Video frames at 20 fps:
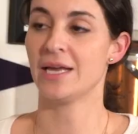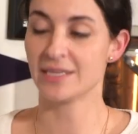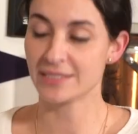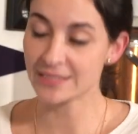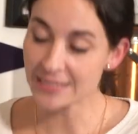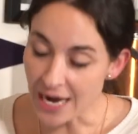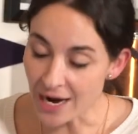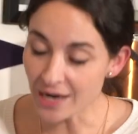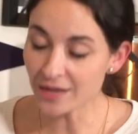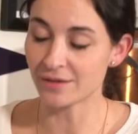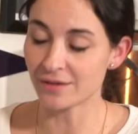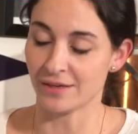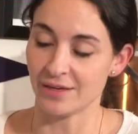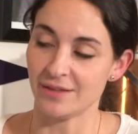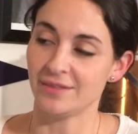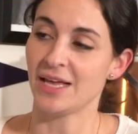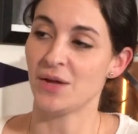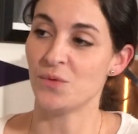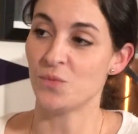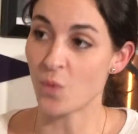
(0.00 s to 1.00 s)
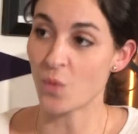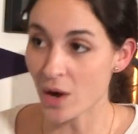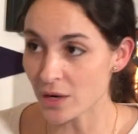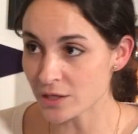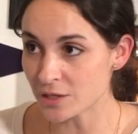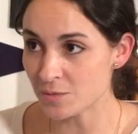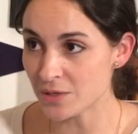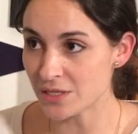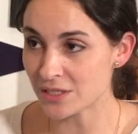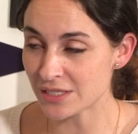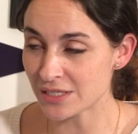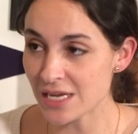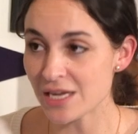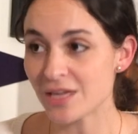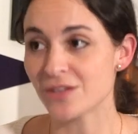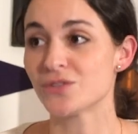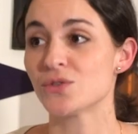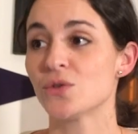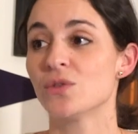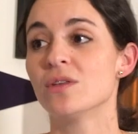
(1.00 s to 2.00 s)
Exactly, they want to be
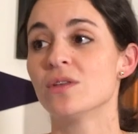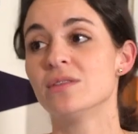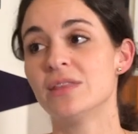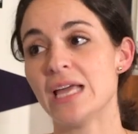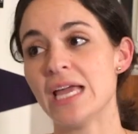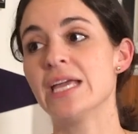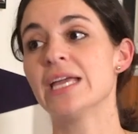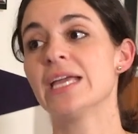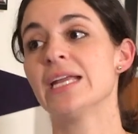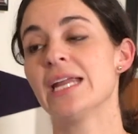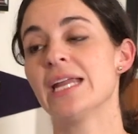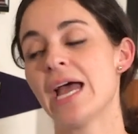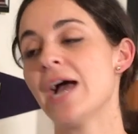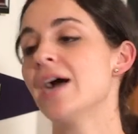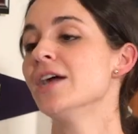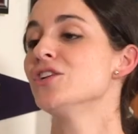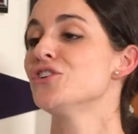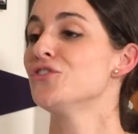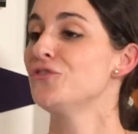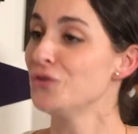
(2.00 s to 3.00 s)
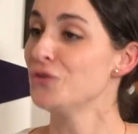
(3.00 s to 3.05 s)
seen so that they can catch